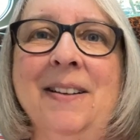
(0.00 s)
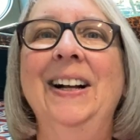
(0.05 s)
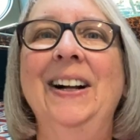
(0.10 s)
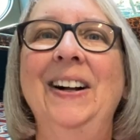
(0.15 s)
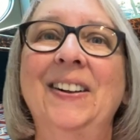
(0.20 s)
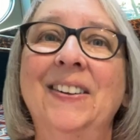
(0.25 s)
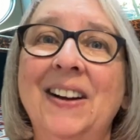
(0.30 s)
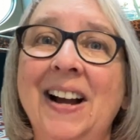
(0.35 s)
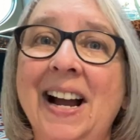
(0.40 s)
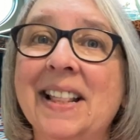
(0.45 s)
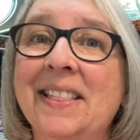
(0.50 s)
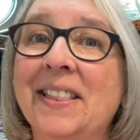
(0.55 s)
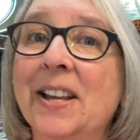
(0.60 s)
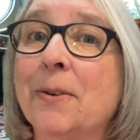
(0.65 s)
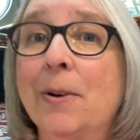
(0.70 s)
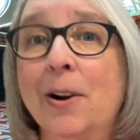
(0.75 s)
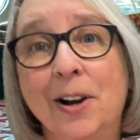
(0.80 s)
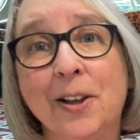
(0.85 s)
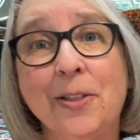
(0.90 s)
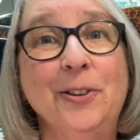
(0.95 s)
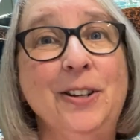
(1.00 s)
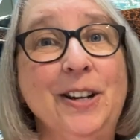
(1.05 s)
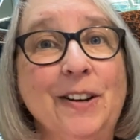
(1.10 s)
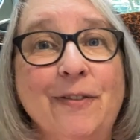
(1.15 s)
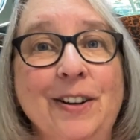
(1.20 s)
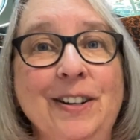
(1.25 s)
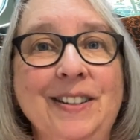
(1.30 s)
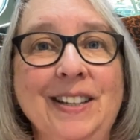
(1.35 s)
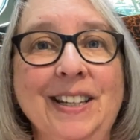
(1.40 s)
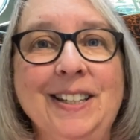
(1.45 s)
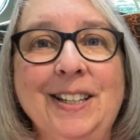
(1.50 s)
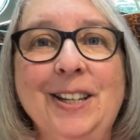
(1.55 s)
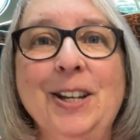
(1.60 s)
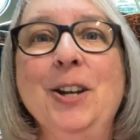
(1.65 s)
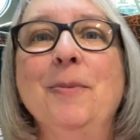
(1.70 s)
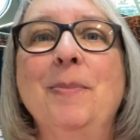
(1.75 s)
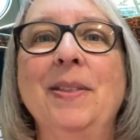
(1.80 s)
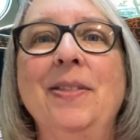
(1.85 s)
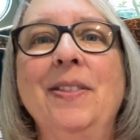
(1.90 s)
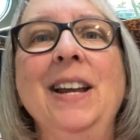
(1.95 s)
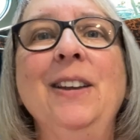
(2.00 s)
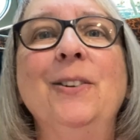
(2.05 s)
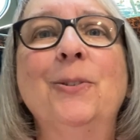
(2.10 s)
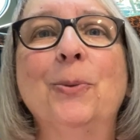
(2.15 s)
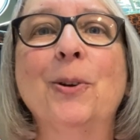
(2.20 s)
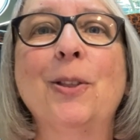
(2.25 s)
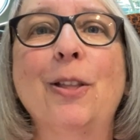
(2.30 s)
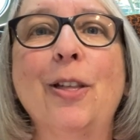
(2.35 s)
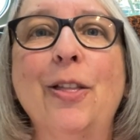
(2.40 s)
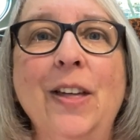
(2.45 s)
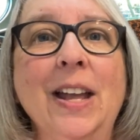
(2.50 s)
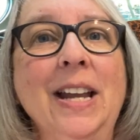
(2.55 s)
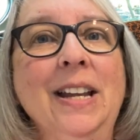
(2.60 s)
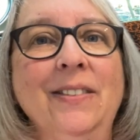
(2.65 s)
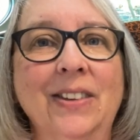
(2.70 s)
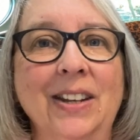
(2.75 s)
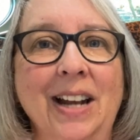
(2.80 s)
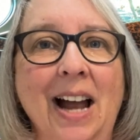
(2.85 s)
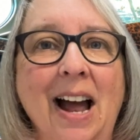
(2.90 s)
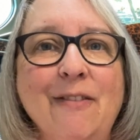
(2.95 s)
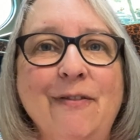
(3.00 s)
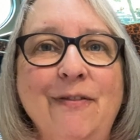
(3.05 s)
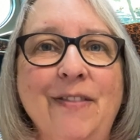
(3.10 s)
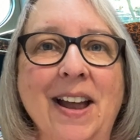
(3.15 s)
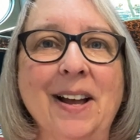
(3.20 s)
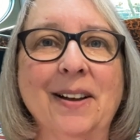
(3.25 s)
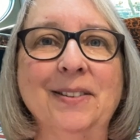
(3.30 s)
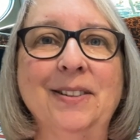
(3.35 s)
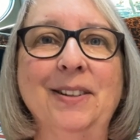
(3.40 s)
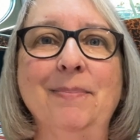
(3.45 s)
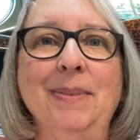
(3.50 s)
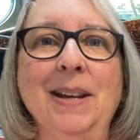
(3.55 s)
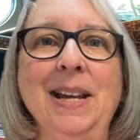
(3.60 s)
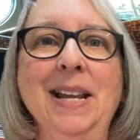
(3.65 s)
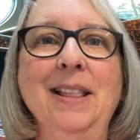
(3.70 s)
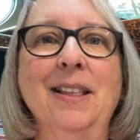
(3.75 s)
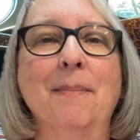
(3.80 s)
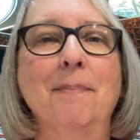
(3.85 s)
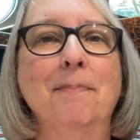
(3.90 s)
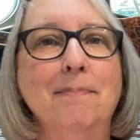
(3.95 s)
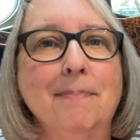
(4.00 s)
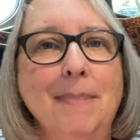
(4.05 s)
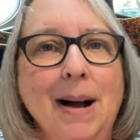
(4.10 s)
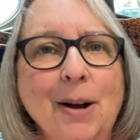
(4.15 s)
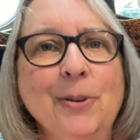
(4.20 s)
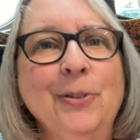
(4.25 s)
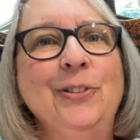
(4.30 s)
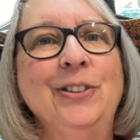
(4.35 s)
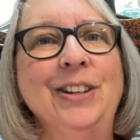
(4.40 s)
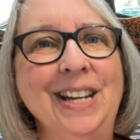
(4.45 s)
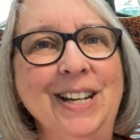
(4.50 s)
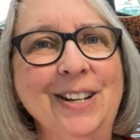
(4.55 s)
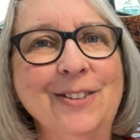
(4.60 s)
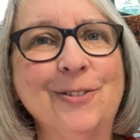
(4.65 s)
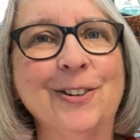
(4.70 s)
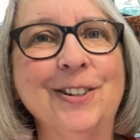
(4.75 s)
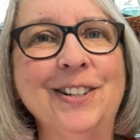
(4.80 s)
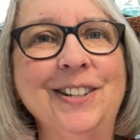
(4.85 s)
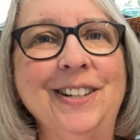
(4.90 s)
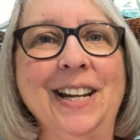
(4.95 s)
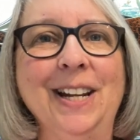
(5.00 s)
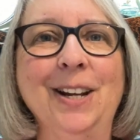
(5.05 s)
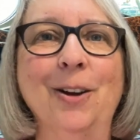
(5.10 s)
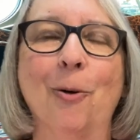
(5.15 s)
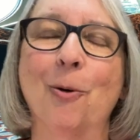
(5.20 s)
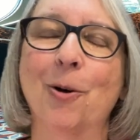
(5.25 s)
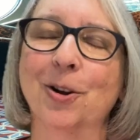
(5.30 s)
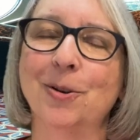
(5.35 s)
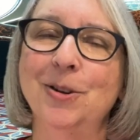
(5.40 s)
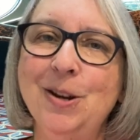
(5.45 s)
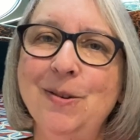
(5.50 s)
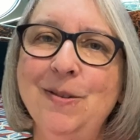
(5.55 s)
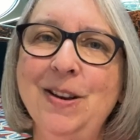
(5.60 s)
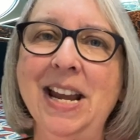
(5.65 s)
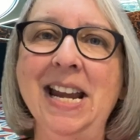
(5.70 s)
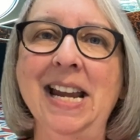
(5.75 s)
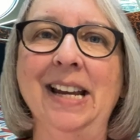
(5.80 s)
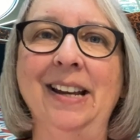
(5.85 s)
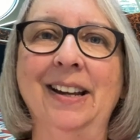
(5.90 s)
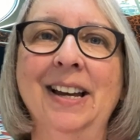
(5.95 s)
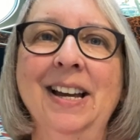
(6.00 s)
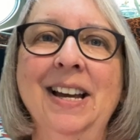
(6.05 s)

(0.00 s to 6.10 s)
All right, there were other differences too, but these were the things that I found to be the most interesting or unique